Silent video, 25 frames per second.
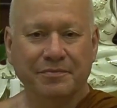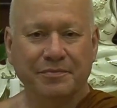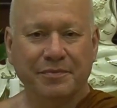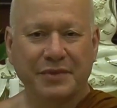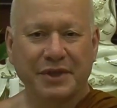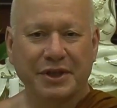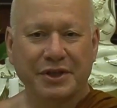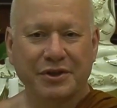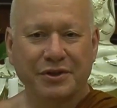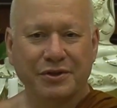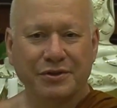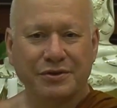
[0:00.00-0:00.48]

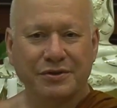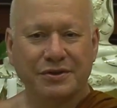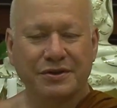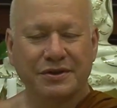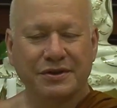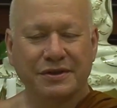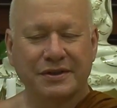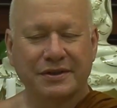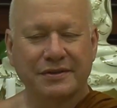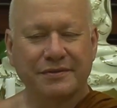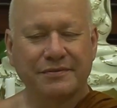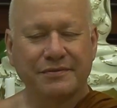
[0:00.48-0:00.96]

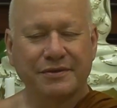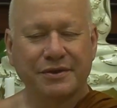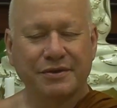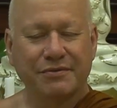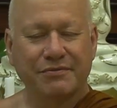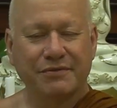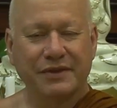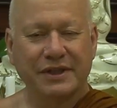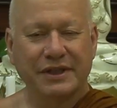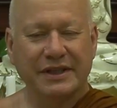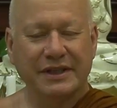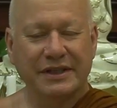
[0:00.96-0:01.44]
Because to
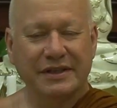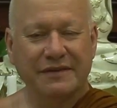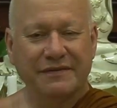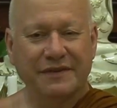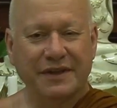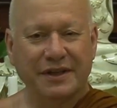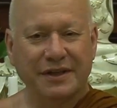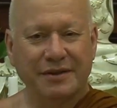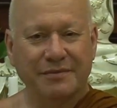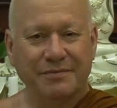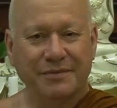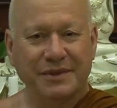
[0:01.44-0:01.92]
really
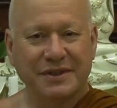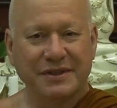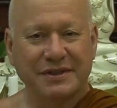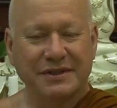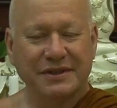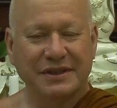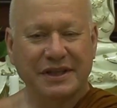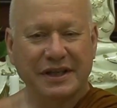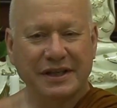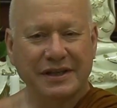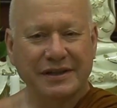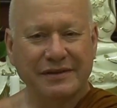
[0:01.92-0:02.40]
develop this
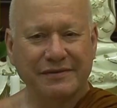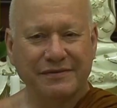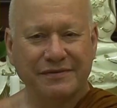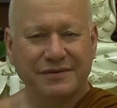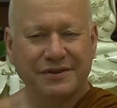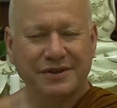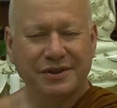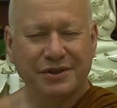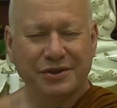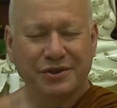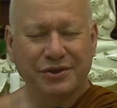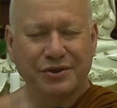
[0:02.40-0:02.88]
safe,
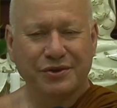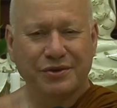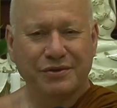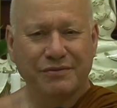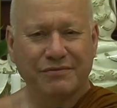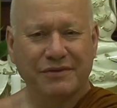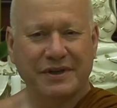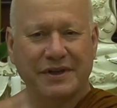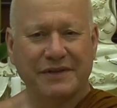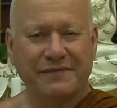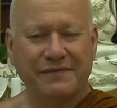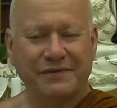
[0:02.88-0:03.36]
secure
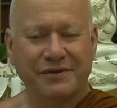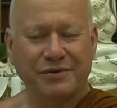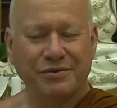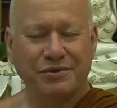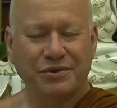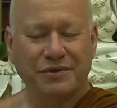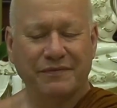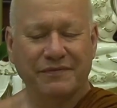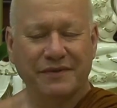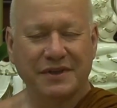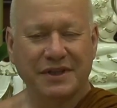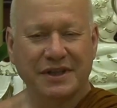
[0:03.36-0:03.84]

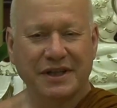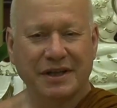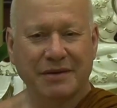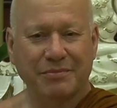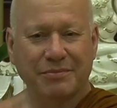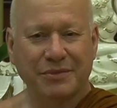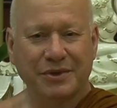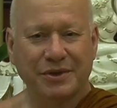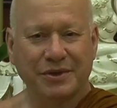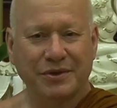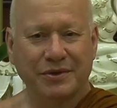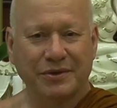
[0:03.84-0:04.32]
refuge of the
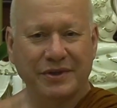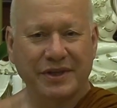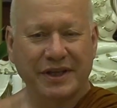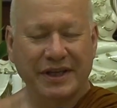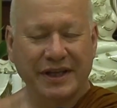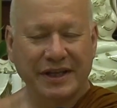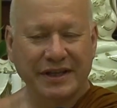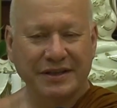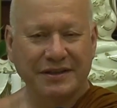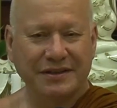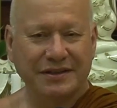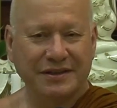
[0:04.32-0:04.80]
Dhamma on
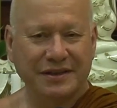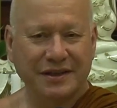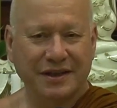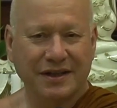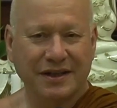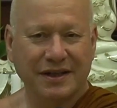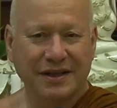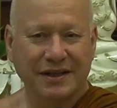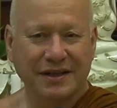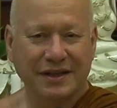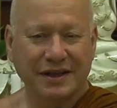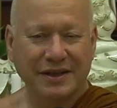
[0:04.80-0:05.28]
the
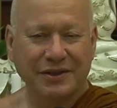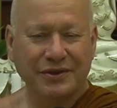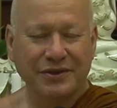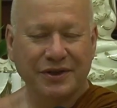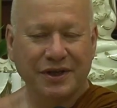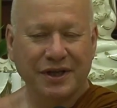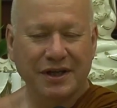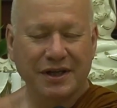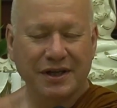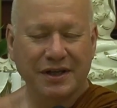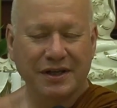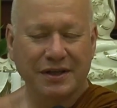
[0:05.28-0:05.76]
inside, in
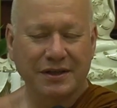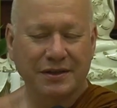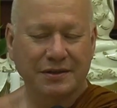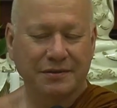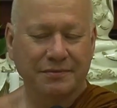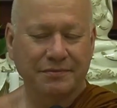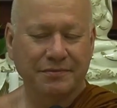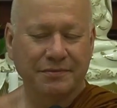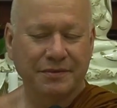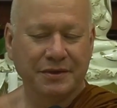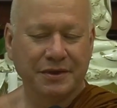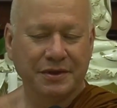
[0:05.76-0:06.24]
your heart,
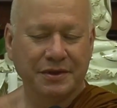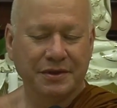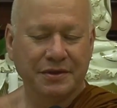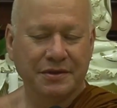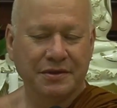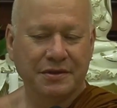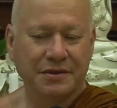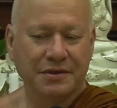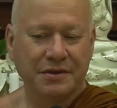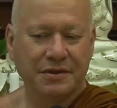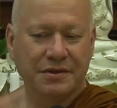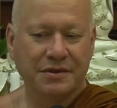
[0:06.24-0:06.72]

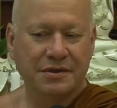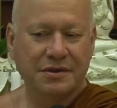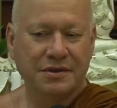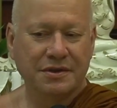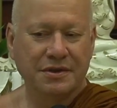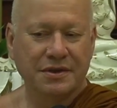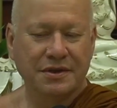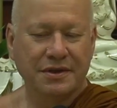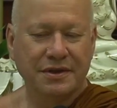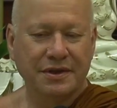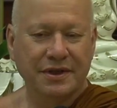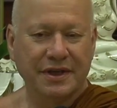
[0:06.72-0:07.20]

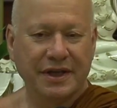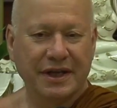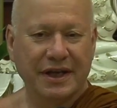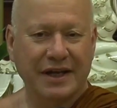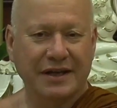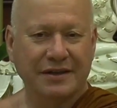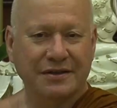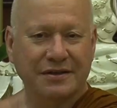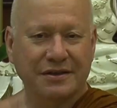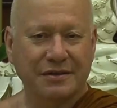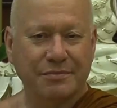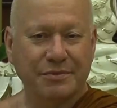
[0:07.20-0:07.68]
it
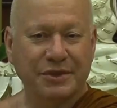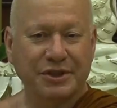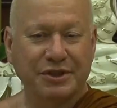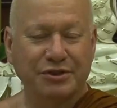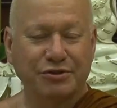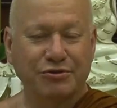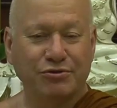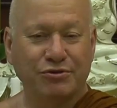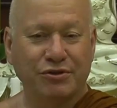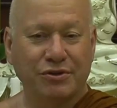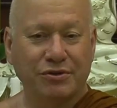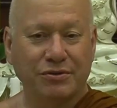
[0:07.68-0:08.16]
has to be
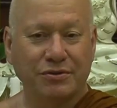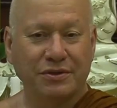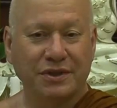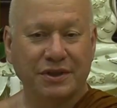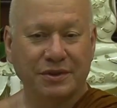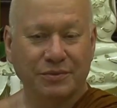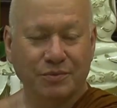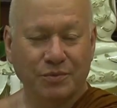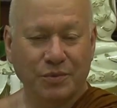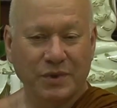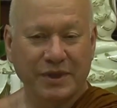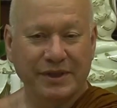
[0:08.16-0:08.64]
strong
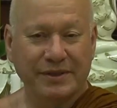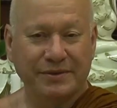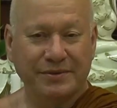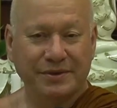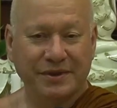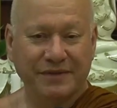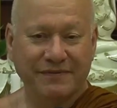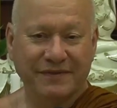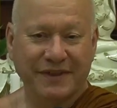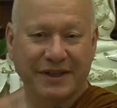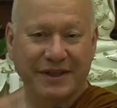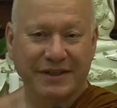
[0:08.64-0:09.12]
and well
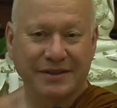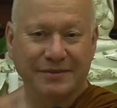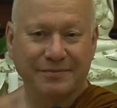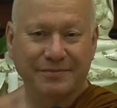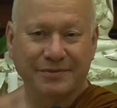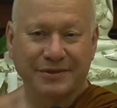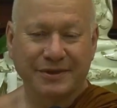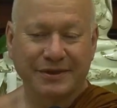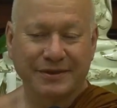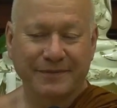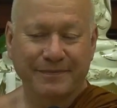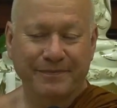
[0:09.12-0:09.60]

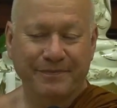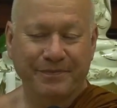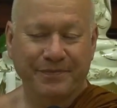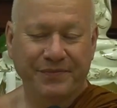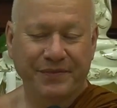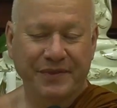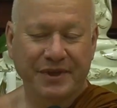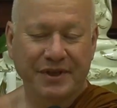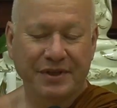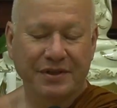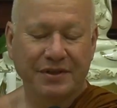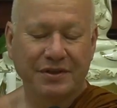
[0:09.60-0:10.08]
developed
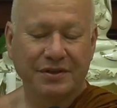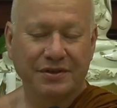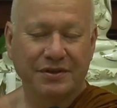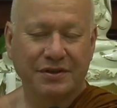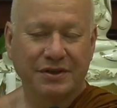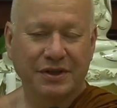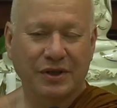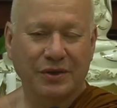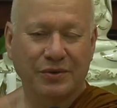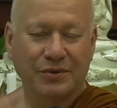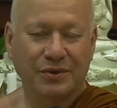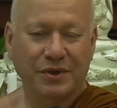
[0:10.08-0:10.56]

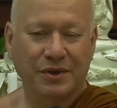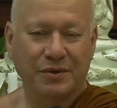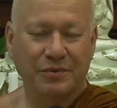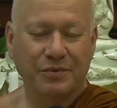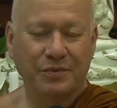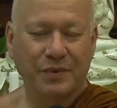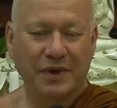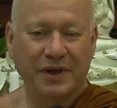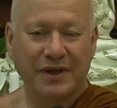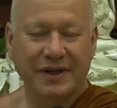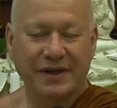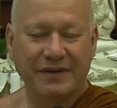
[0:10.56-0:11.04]
so that
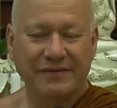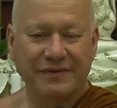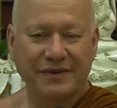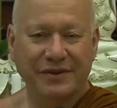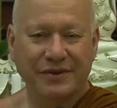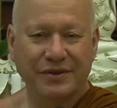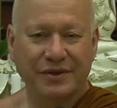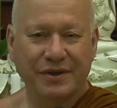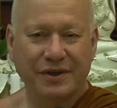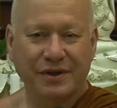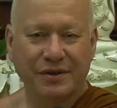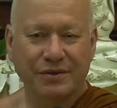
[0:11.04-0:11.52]
wherever
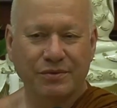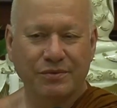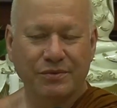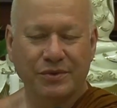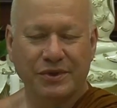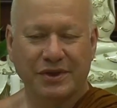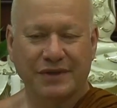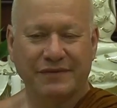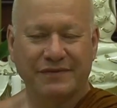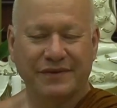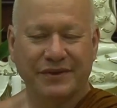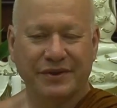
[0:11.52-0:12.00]
you go,
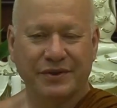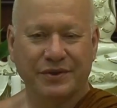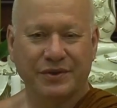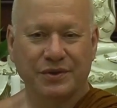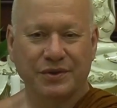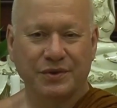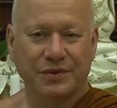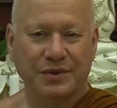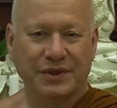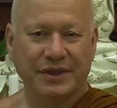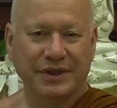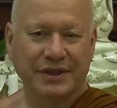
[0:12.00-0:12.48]
whatever you're
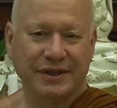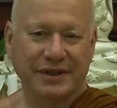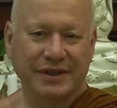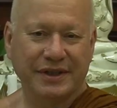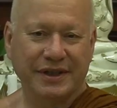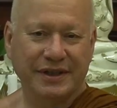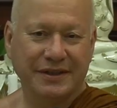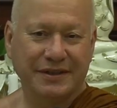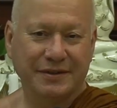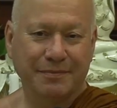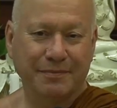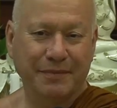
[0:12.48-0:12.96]
doing,
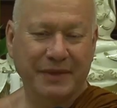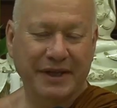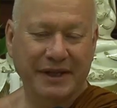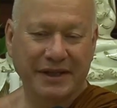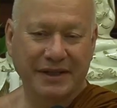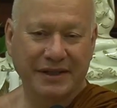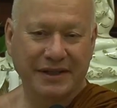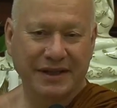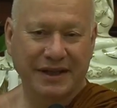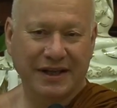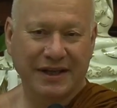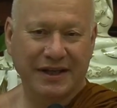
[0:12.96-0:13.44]
it's
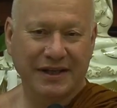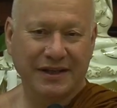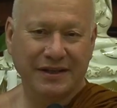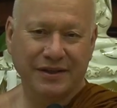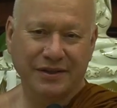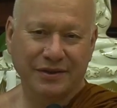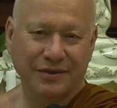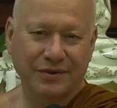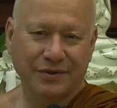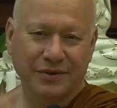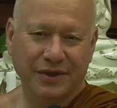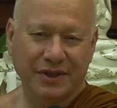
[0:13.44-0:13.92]

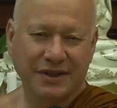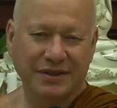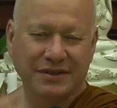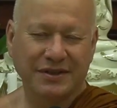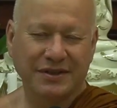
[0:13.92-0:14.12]
maintained, or